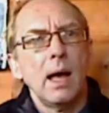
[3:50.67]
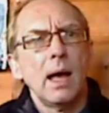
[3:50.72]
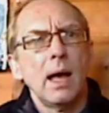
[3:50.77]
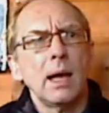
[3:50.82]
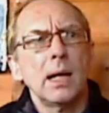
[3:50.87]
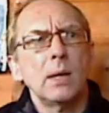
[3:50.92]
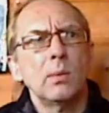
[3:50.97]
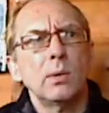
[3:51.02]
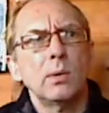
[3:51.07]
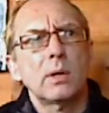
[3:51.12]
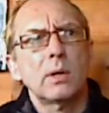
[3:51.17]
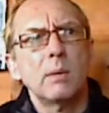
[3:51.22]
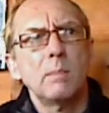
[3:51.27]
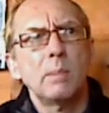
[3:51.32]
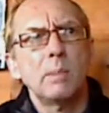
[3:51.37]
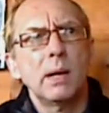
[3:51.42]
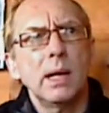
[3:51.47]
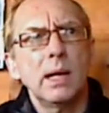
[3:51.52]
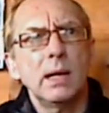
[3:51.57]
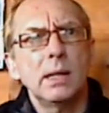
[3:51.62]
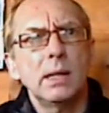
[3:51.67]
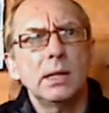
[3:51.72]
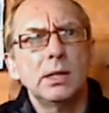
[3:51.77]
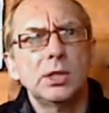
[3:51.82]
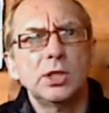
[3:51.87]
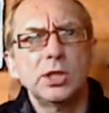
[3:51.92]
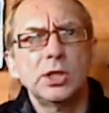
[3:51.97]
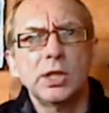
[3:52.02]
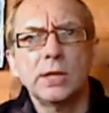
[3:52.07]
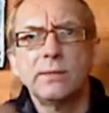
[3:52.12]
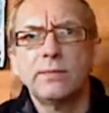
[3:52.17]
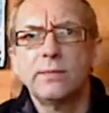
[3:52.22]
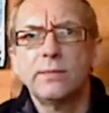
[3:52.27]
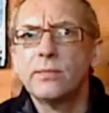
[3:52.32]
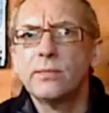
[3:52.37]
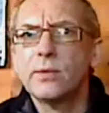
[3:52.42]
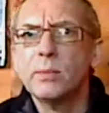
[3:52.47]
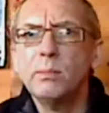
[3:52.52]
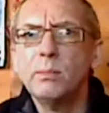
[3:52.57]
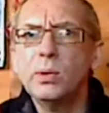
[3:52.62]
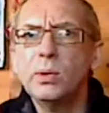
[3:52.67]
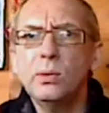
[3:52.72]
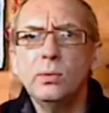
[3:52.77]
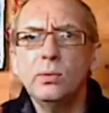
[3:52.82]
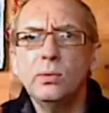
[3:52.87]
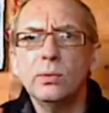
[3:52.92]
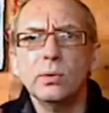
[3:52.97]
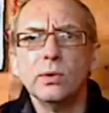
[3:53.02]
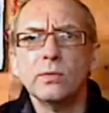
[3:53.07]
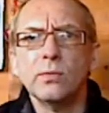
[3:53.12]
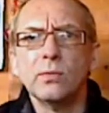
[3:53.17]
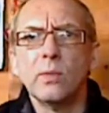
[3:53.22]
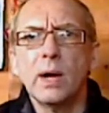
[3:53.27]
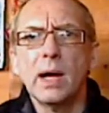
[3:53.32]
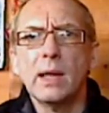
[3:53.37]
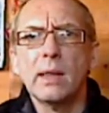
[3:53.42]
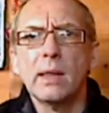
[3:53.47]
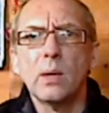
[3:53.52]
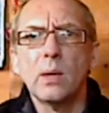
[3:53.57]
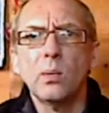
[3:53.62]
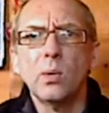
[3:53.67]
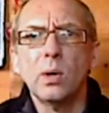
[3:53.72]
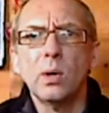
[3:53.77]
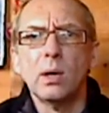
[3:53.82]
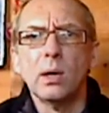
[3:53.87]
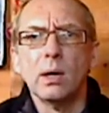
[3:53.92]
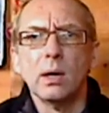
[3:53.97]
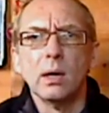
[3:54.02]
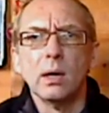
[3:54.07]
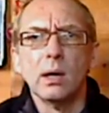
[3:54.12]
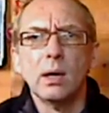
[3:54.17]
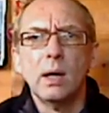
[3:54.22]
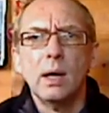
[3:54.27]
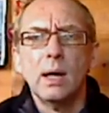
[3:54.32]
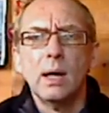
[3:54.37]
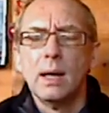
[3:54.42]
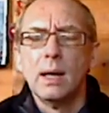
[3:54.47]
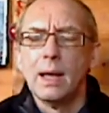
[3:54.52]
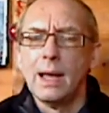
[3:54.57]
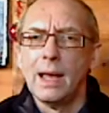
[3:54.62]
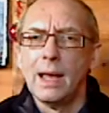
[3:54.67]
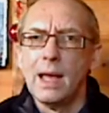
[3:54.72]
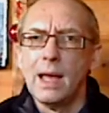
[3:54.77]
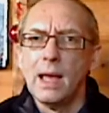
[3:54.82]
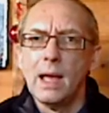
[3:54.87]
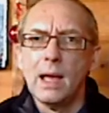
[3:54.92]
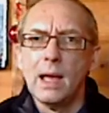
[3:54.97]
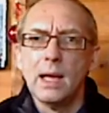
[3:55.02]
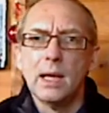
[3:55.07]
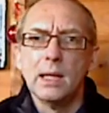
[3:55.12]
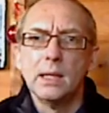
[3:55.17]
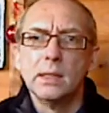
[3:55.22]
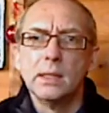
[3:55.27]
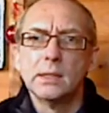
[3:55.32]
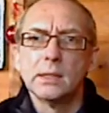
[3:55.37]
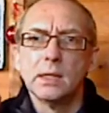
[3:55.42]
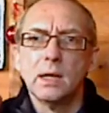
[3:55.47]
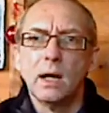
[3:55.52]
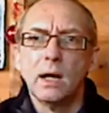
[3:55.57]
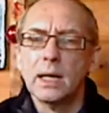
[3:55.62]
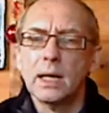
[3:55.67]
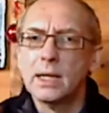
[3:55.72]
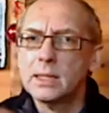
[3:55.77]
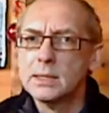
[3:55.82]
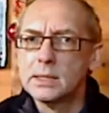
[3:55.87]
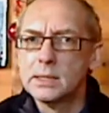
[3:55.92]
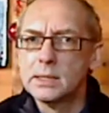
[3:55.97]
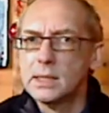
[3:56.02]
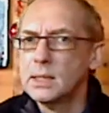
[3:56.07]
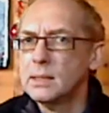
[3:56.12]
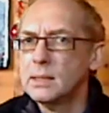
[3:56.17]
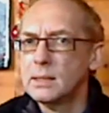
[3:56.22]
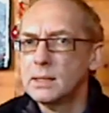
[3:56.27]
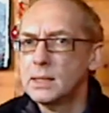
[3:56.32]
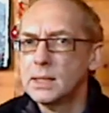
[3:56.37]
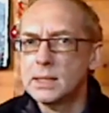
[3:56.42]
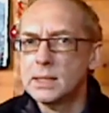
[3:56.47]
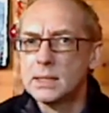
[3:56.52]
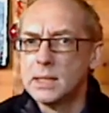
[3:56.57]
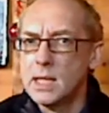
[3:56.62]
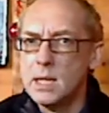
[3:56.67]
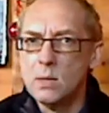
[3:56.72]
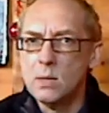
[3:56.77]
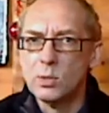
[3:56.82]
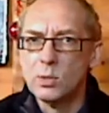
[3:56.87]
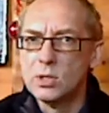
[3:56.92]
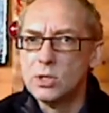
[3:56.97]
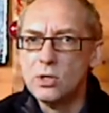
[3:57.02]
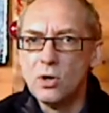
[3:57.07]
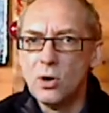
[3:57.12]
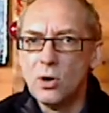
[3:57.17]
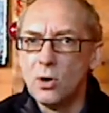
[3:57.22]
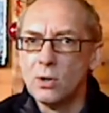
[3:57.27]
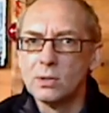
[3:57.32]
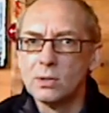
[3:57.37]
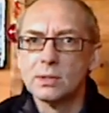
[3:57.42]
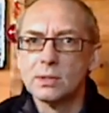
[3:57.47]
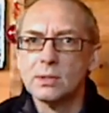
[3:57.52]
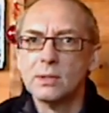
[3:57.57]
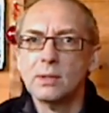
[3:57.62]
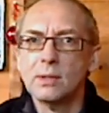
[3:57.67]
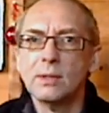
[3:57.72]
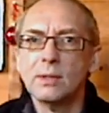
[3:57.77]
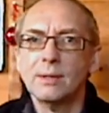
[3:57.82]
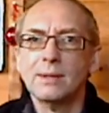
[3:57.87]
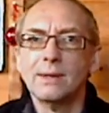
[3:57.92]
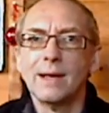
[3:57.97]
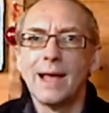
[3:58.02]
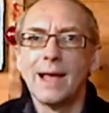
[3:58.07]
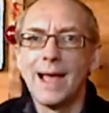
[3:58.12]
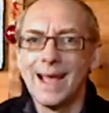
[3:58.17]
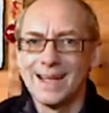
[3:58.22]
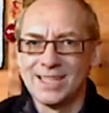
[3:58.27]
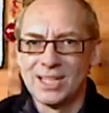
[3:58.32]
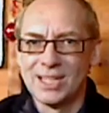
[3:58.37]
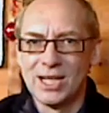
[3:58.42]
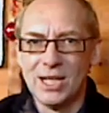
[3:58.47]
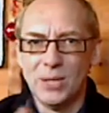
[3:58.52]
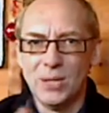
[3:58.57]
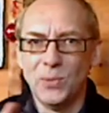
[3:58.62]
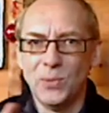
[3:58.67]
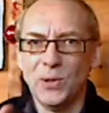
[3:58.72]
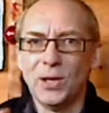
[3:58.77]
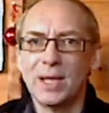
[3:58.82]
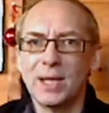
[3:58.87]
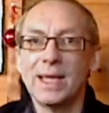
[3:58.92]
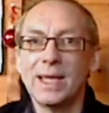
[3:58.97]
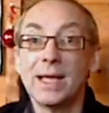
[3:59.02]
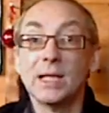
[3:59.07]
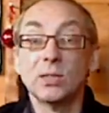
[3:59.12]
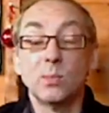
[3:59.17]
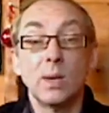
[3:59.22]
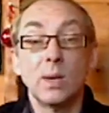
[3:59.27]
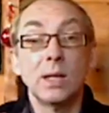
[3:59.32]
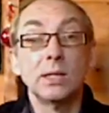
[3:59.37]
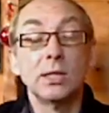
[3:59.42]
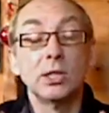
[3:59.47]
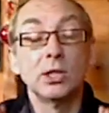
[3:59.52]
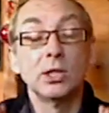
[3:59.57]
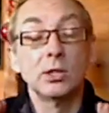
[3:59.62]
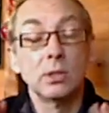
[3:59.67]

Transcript: and it would completely shift the mood of where they were, and I could see that this scene was not actually working as well as it